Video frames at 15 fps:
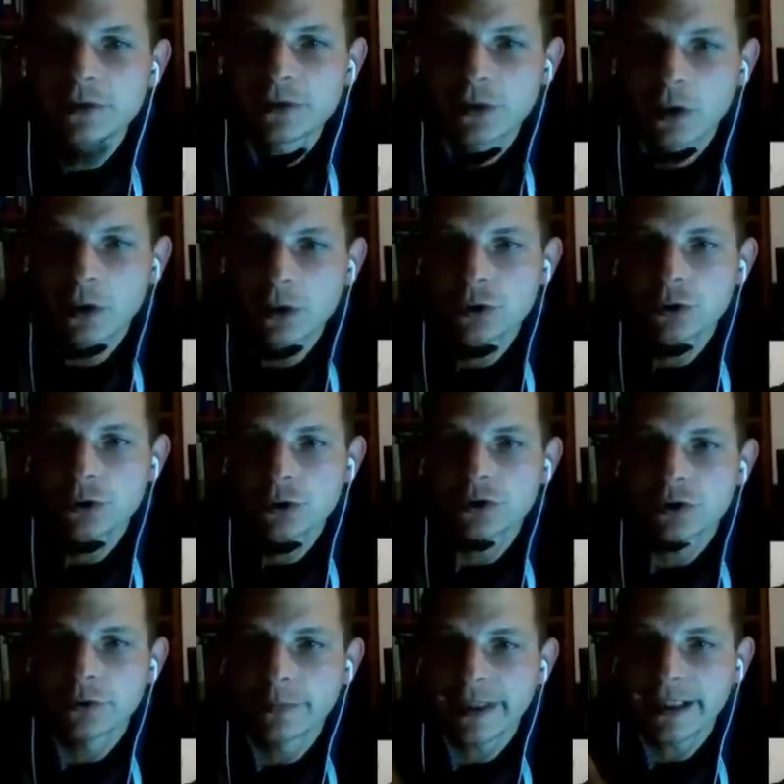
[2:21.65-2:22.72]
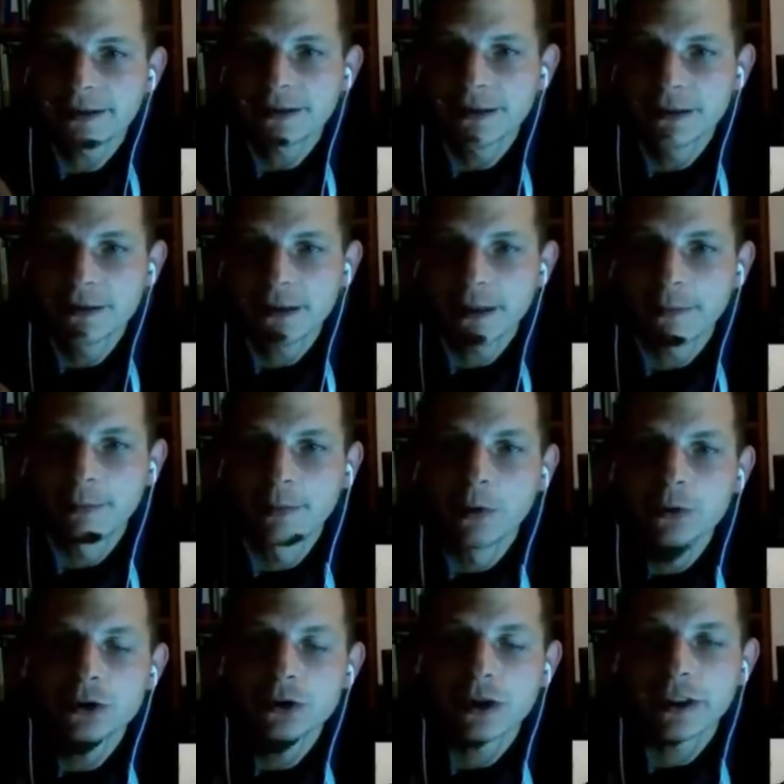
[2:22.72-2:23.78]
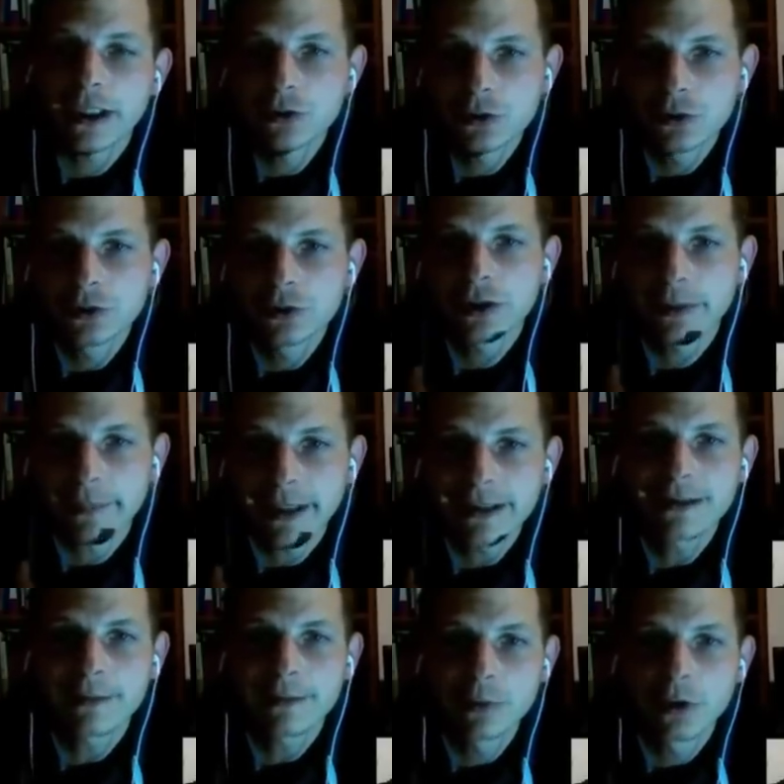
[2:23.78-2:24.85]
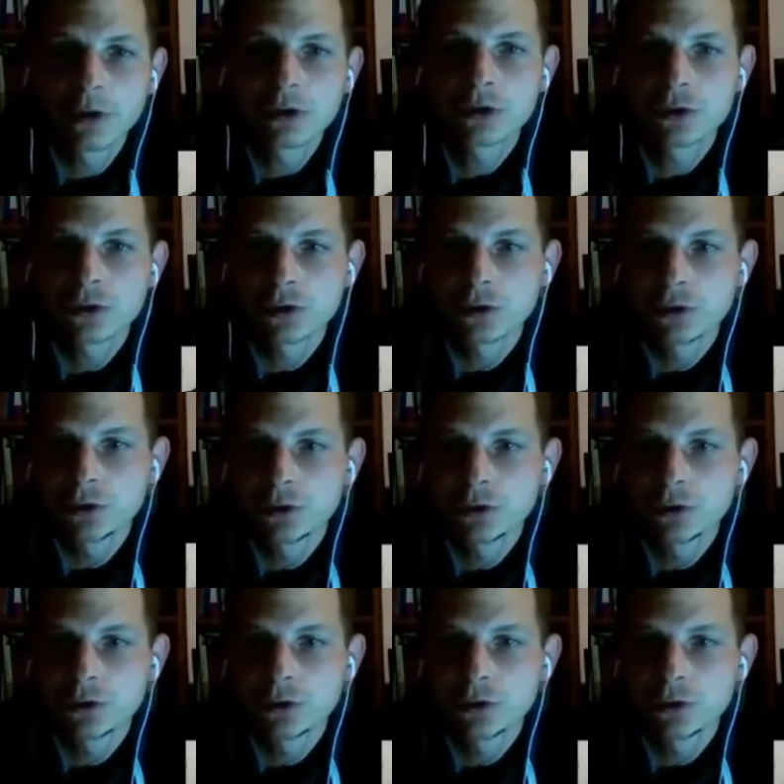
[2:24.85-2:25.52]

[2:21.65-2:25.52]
or you choose a thematic approach, and I chose the thematic approach to